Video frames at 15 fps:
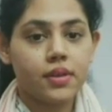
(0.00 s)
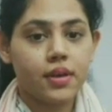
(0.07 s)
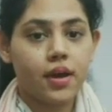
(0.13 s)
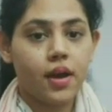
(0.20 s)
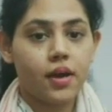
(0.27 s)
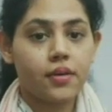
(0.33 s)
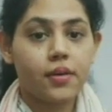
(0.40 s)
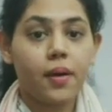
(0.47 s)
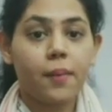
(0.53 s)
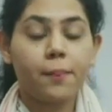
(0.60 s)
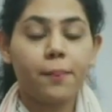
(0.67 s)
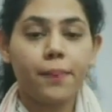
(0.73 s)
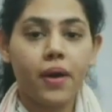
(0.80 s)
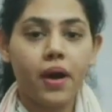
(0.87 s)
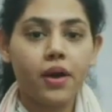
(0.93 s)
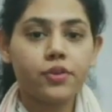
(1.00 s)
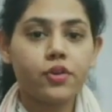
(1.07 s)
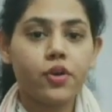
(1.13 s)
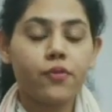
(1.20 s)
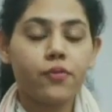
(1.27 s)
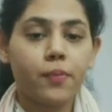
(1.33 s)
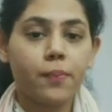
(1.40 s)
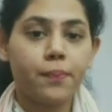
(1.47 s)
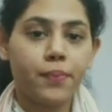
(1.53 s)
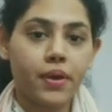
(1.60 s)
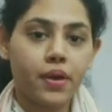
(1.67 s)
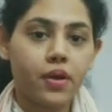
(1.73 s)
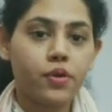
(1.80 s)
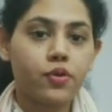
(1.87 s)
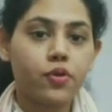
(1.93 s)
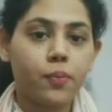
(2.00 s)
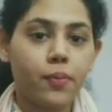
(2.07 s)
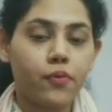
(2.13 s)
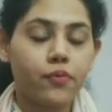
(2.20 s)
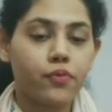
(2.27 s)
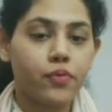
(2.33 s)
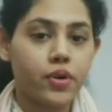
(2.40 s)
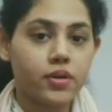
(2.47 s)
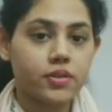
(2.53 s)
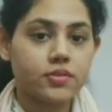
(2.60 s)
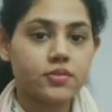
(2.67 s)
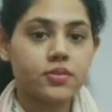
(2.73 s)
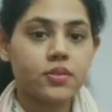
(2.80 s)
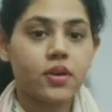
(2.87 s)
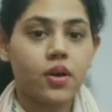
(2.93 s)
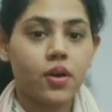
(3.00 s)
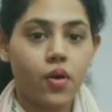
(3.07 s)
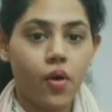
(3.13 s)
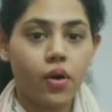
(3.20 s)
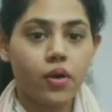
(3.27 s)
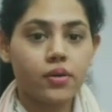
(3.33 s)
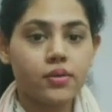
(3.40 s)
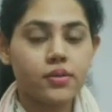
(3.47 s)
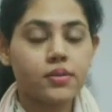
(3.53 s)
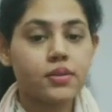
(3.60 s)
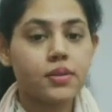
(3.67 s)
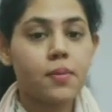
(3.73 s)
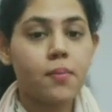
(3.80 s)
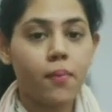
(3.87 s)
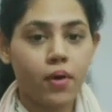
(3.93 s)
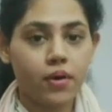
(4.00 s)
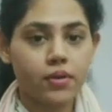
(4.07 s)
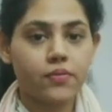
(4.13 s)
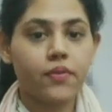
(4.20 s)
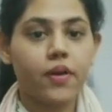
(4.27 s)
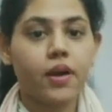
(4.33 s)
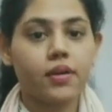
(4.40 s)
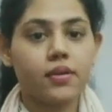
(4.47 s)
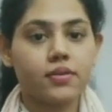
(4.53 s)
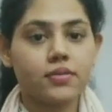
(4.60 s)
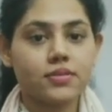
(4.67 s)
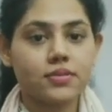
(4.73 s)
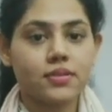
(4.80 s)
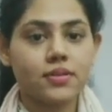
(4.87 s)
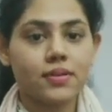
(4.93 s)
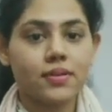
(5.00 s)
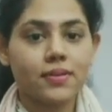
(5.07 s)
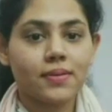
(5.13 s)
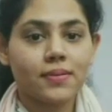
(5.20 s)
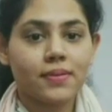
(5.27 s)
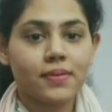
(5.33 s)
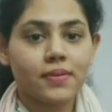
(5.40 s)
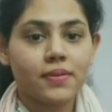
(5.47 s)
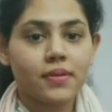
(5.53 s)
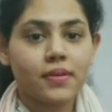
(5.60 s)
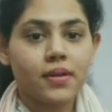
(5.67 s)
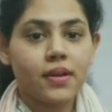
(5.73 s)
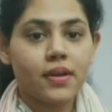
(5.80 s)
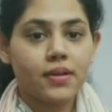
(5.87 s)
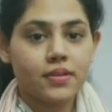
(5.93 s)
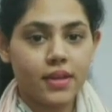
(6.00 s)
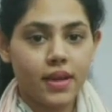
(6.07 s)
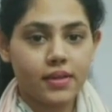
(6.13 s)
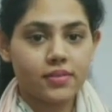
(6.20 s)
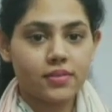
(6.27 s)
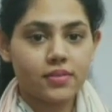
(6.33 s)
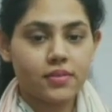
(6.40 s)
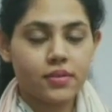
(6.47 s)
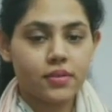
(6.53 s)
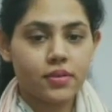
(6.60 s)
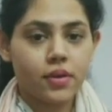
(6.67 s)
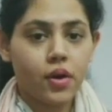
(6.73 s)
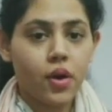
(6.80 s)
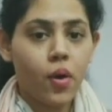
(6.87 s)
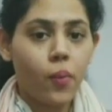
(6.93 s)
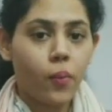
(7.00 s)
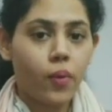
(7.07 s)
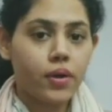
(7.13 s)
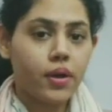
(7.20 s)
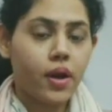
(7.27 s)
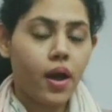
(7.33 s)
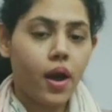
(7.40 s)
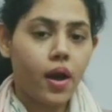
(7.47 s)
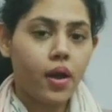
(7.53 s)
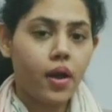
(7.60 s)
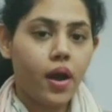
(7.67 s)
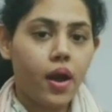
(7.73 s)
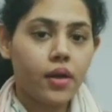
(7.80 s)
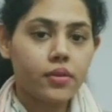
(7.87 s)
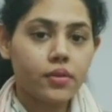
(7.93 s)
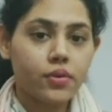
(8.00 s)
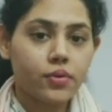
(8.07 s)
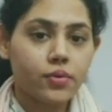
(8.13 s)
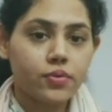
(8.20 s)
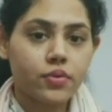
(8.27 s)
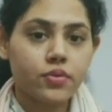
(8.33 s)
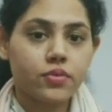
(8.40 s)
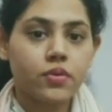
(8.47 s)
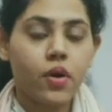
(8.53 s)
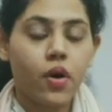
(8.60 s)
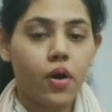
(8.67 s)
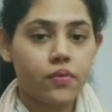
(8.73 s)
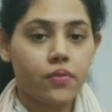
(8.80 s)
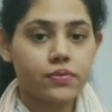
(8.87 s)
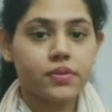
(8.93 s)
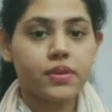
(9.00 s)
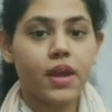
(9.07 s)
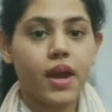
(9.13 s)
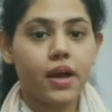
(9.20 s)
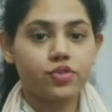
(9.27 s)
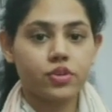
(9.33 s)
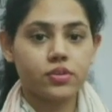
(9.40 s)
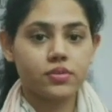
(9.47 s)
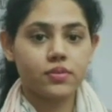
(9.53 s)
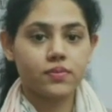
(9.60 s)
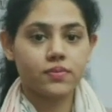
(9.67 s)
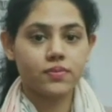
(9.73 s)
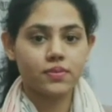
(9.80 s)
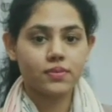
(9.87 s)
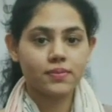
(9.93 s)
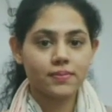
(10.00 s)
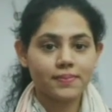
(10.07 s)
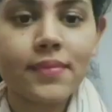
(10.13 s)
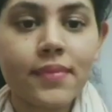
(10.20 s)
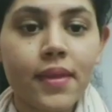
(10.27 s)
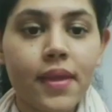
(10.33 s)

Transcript: They are a part of a bigger group of words called the modifiers. Next, what are the uses of the adjectives?